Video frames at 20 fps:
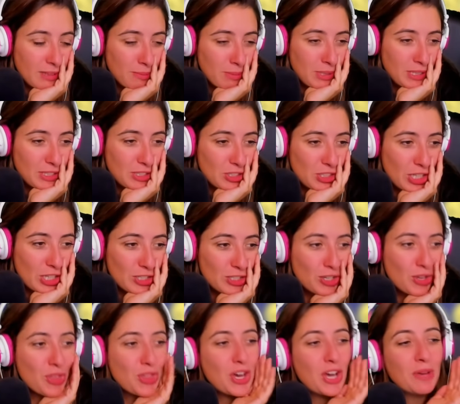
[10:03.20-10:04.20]
Please change
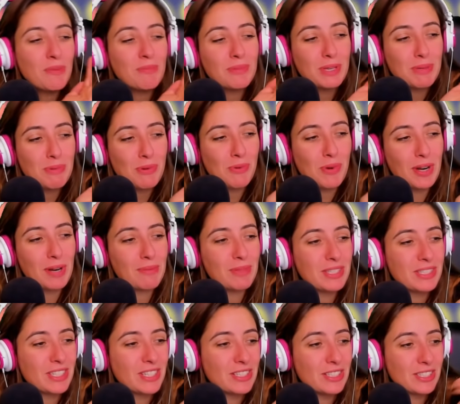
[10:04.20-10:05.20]
your thumb. People want him to
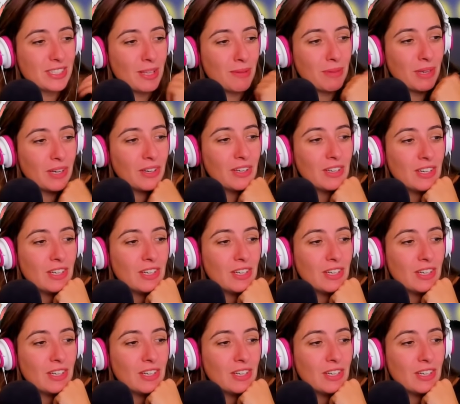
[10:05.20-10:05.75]
change his thumbnail.